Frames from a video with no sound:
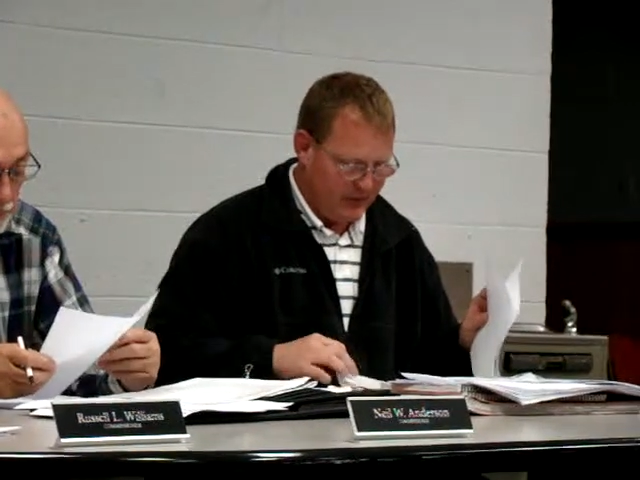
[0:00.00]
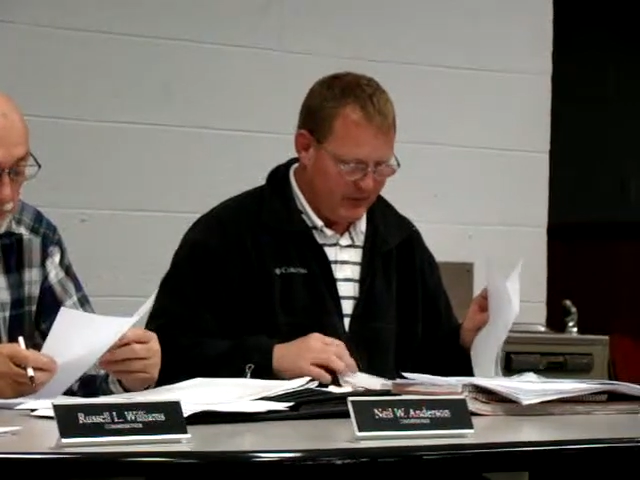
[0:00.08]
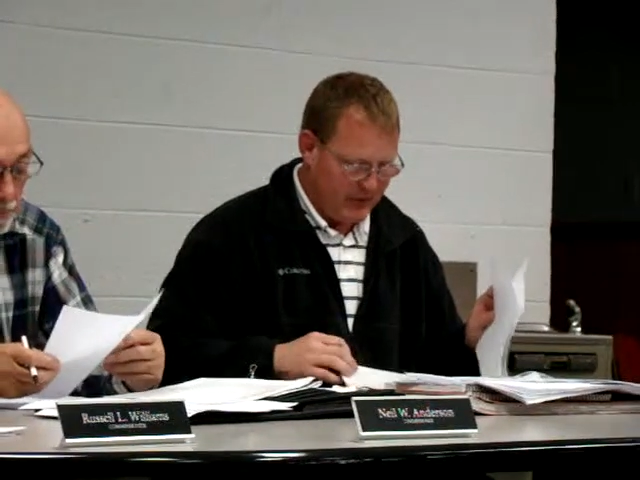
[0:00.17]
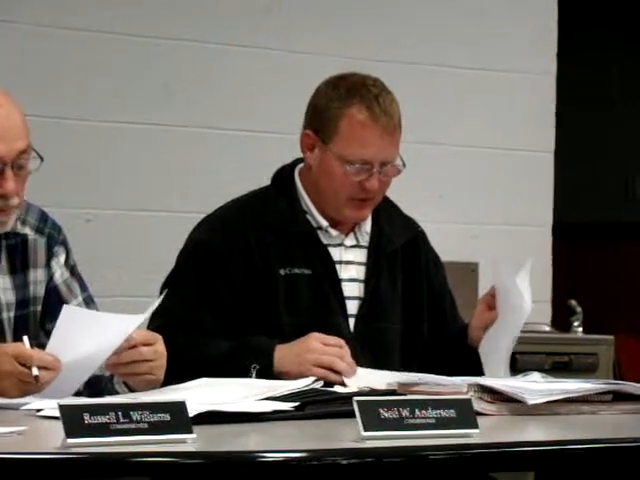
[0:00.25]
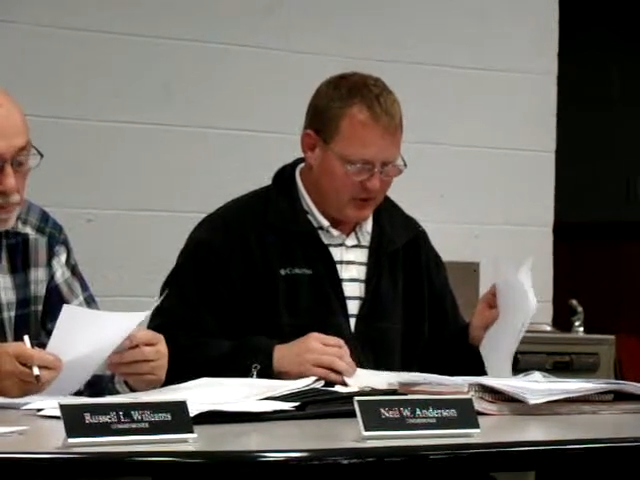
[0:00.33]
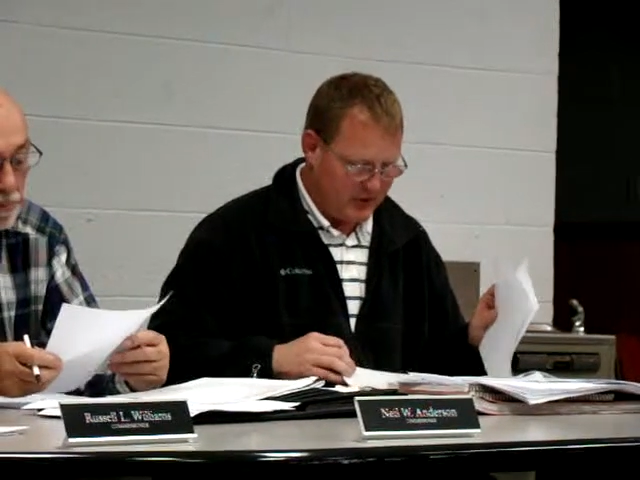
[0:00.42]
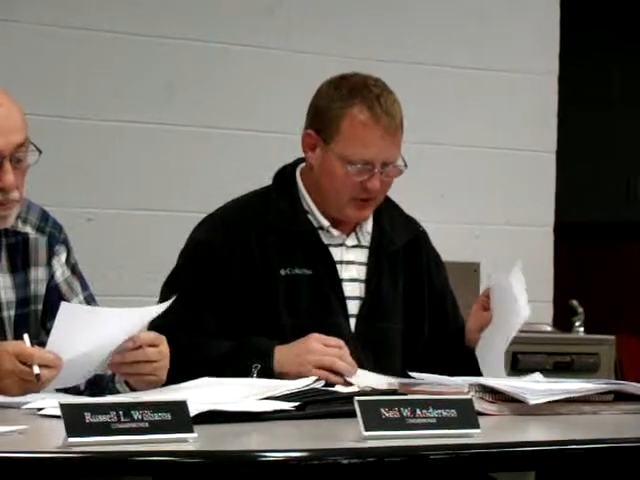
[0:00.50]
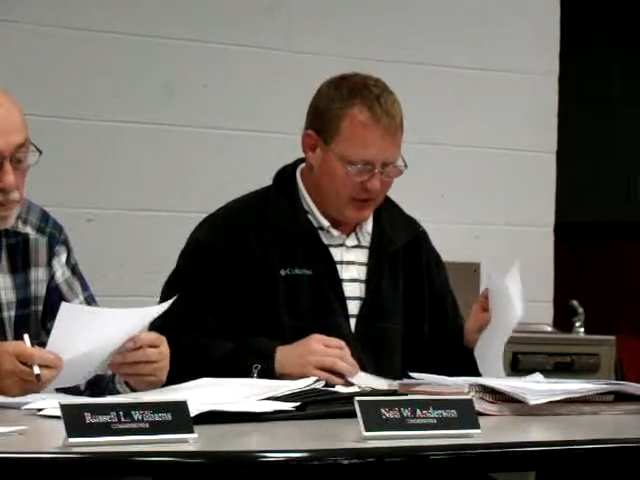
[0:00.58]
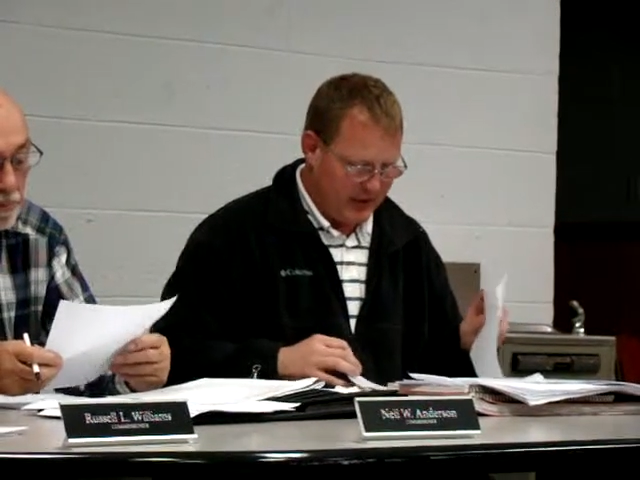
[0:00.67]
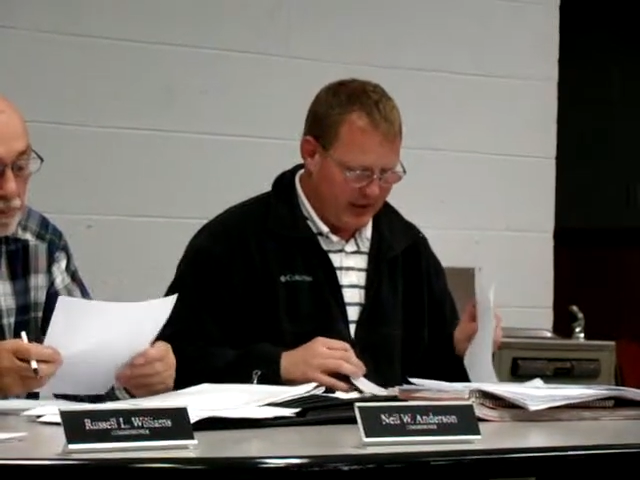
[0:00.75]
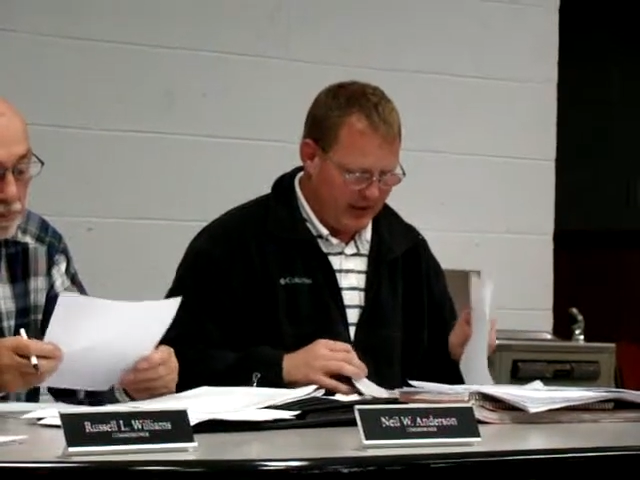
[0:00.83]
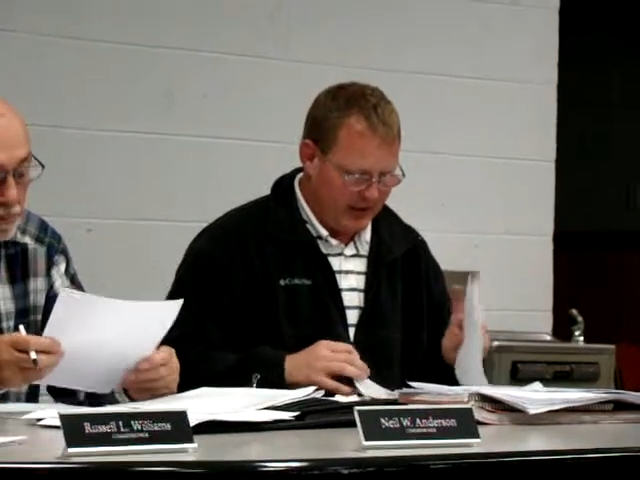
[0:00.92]
We also
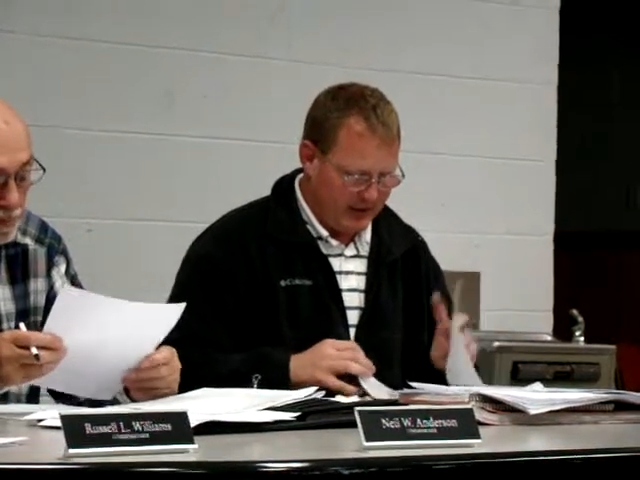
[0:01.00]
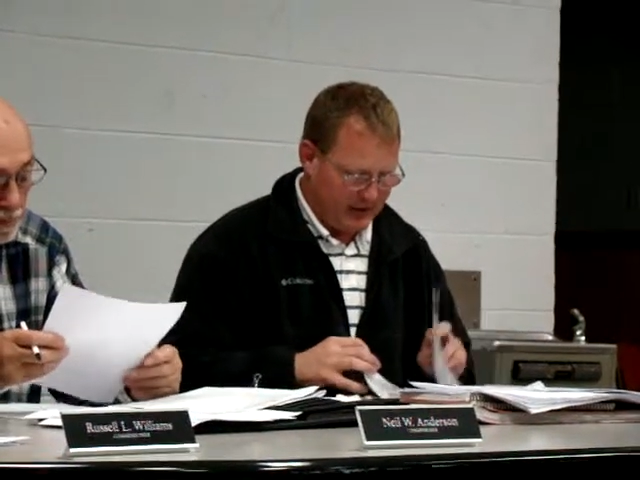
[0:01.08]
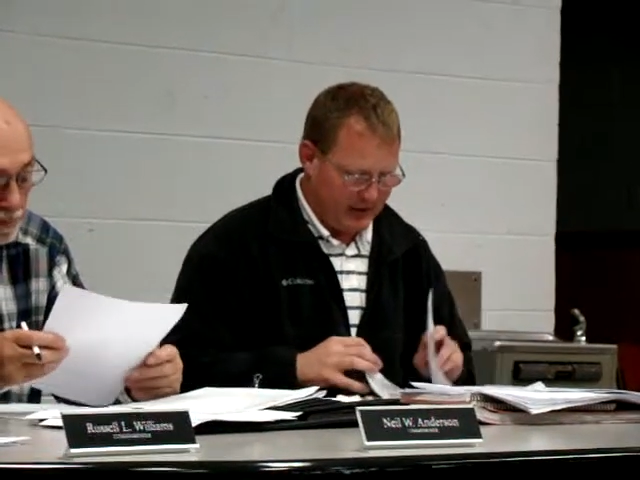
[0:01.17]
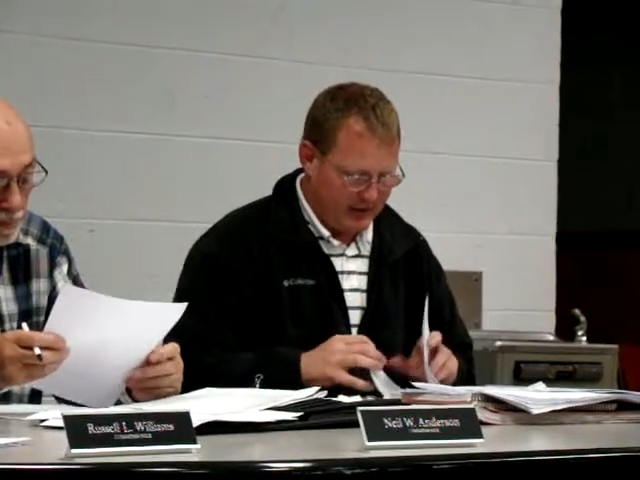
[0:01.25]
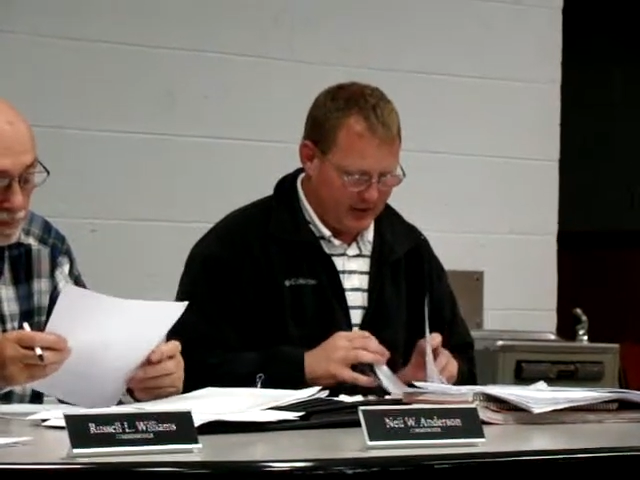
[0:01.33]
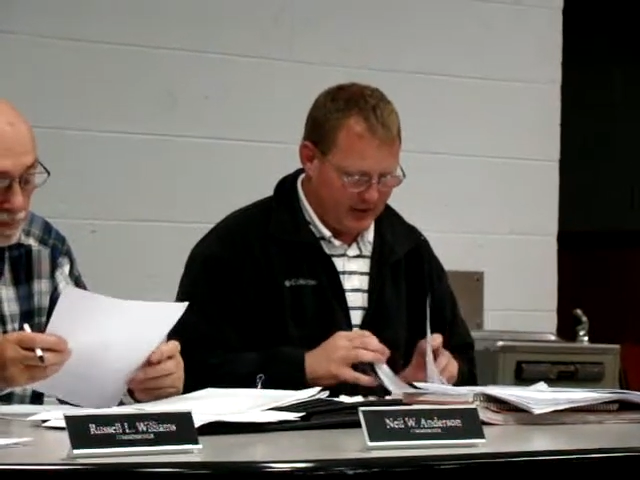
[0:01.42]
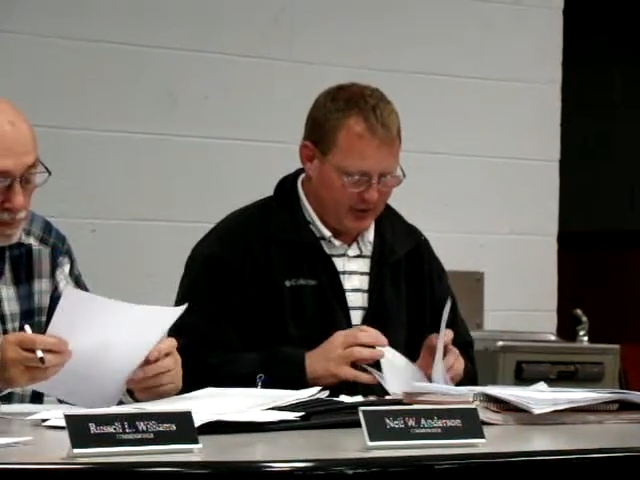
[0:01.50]
got a letter